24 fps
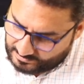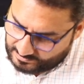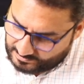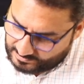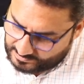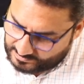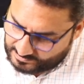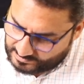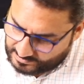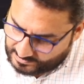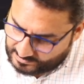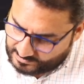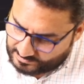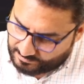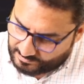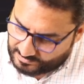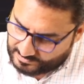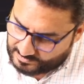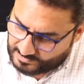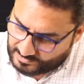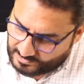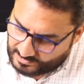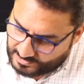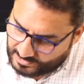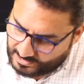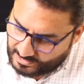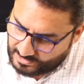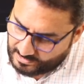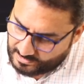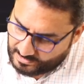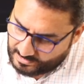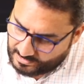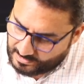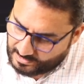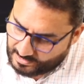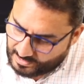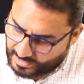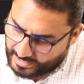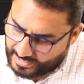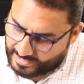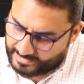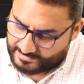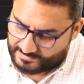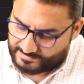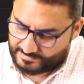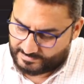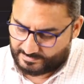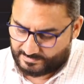This is basically
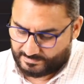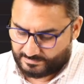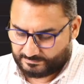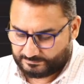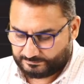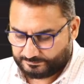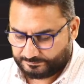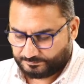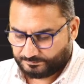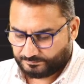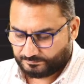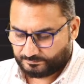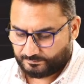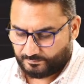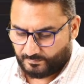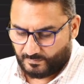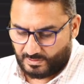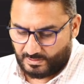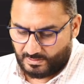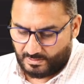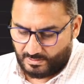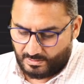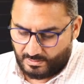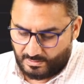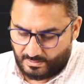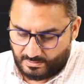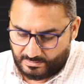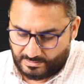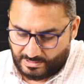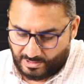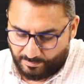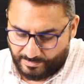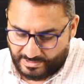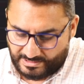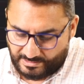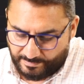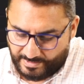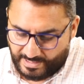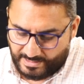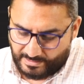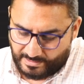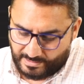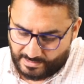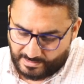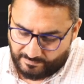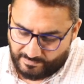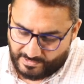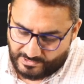X. Now
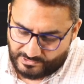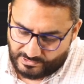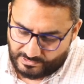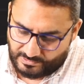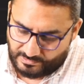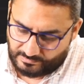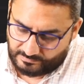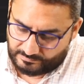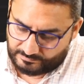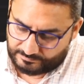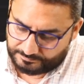mathematical equation